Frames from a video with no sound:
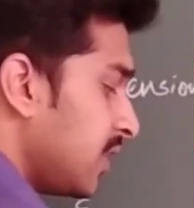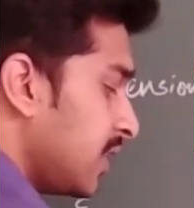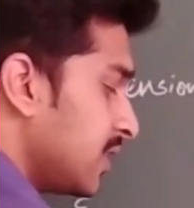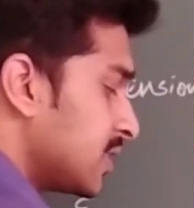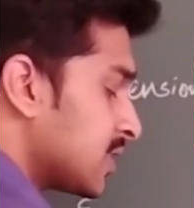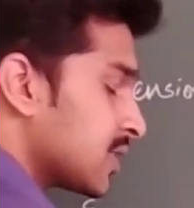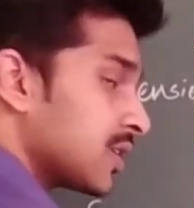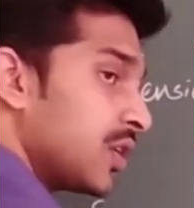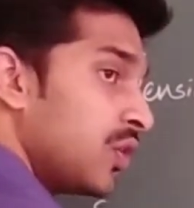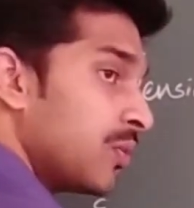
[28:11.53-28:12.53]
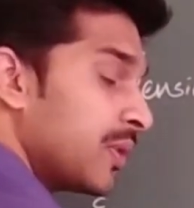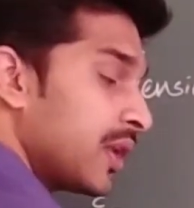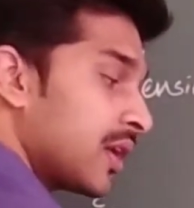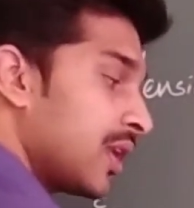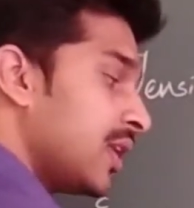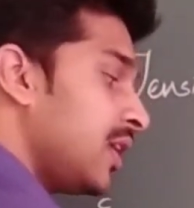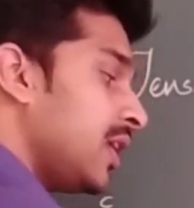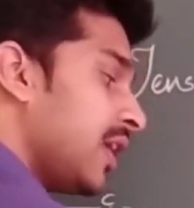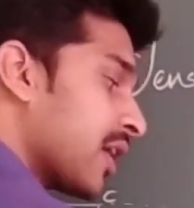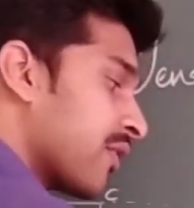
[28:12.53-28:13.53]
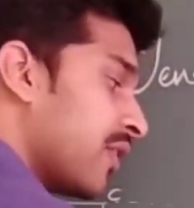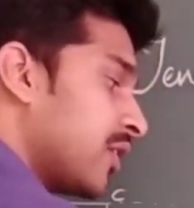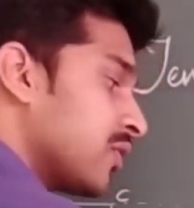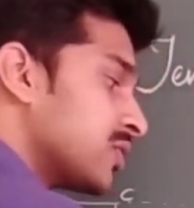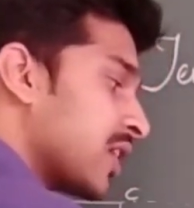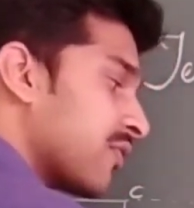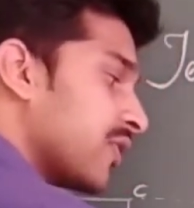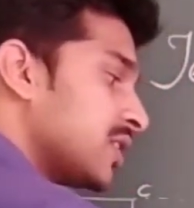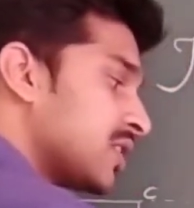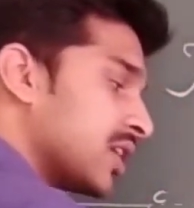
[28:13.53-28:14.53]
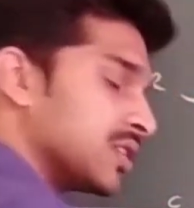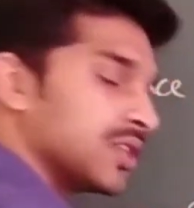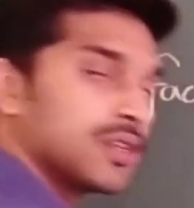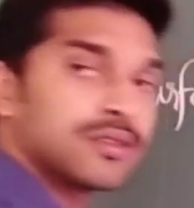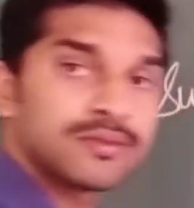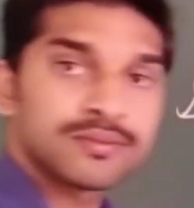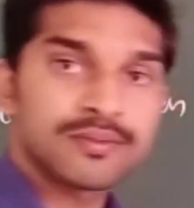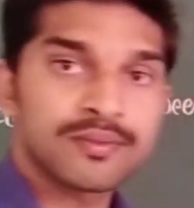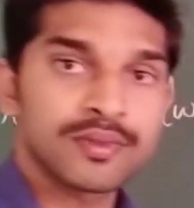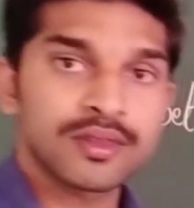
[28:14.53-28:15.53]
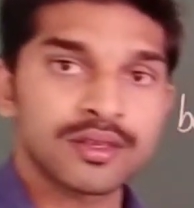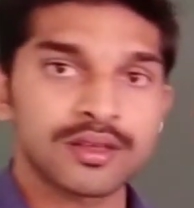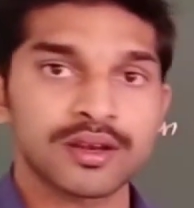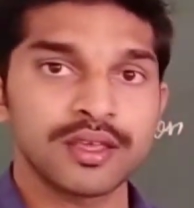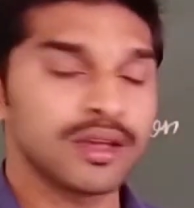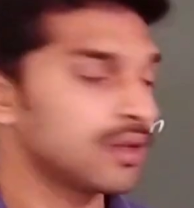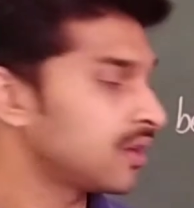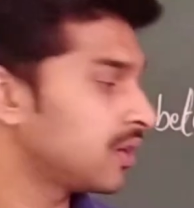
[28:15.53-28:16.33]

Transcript: is numerically equal to surface tension. Clear?